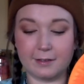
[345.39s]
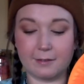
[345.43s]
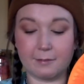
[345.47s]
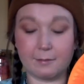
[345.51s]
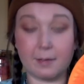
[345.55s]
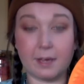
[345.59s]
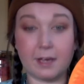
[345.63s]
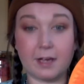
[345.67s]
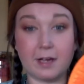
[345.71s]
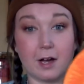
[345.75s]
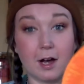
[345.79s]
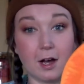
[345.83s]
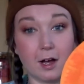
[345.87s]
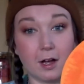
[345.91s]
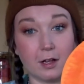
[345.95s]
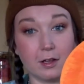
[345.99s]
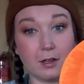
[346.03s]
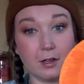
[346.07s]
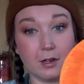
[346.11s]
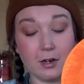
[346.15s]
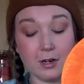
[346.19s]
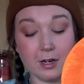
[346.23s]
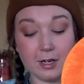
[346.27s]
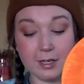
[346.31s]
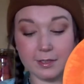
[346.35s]
My
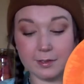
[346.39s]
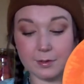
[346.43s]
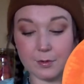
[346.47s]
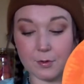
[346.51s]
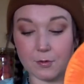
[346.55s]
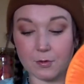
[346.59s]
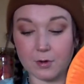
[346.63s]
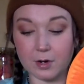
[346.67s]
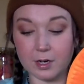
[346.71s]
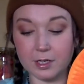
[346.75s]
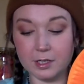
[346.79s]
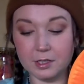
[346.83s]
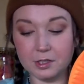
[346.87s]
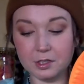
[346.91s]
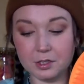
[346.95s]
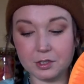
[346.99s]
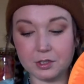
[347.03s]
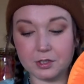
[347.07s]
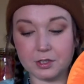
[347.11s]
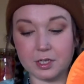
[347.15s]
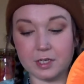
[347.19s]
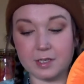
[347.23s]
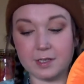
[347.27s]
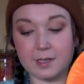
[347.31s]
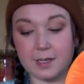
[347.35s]
color is orange,
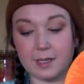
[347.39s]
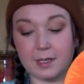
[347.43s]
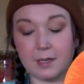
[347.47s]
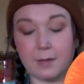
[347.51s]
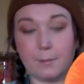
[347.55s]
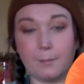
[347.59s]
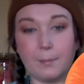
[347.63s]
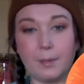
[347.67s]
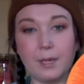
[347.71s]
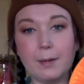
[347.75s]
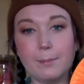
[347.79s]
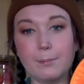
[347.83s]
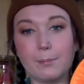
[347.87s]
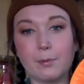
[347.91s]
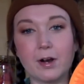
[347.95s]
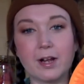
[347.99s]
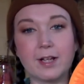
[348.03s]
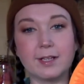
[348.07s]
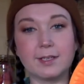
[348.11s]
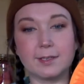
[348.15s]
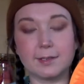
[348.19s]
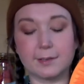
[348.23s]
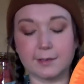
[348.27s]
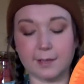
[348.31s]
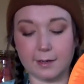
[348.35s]
just like the big
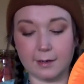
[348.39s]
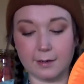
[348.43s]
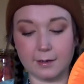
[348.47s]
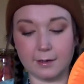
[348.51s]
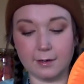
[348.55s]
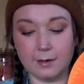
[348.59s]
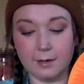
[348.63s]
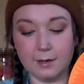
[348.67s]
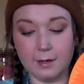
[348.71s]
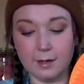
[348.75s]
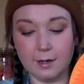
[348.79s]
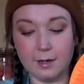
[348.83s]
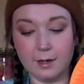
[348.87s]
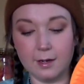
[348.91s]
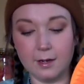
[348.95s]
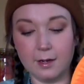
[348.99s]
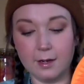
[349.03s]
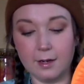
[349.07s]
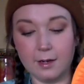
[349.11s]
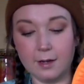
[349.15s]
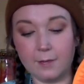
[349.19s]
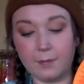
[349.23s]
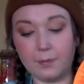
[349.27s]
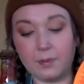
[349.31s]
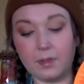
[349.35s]
bright sun
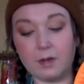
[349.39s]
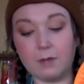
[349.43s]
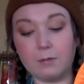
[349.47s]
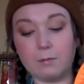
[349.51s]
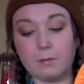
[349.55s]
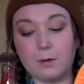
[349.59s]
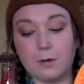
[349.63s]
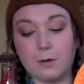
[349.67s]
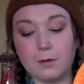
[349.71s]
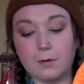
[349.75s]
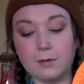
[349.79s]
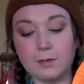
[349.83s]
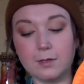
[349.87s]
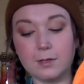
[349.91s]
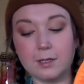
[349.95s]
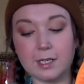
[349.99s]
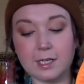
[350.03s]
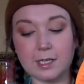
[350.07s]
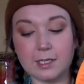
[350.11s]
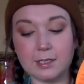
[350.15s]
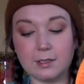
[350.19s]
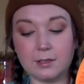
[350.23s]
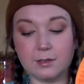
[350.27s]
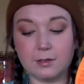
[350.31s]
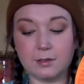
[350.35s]
that rose on
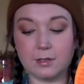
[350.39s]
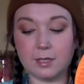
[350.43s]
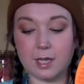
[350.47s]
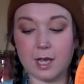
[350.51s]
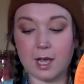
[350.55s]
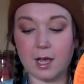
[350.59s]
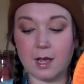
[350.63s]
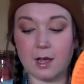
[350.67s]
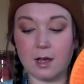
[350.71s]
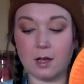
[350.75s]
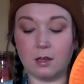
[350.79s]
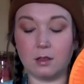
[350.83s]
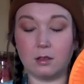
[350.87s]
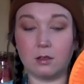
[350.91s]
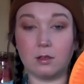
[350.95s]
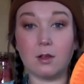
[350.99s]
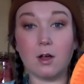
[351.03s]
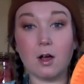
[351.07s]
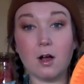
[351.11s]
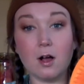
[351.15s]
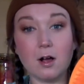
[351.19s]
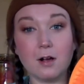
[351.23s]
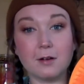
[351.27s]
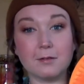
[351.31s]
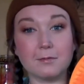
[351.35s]
Easter Day
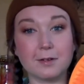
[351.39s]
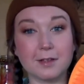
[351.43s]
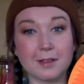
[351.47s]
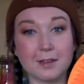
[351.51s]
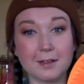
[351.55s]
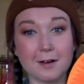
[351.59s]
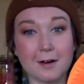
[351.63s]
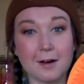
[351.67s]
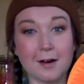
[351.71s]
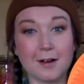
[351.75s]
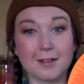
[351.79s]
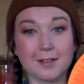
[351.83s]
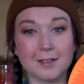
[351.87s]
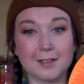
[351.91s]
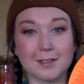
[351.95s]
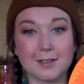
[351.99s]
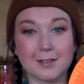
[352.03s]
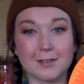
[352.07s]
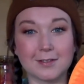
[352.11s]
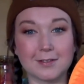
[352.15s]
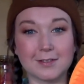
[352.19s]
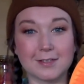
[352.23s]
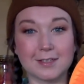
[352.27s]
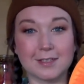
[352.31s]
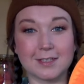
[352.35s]
along with God's
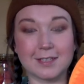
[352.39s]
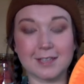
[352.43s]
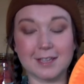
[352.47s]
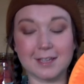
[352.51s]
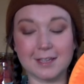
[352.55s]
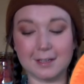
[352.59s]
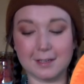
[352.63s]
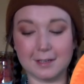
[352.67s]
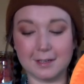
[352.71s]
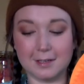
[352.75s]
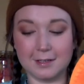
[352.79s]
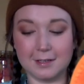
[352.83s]
own Son.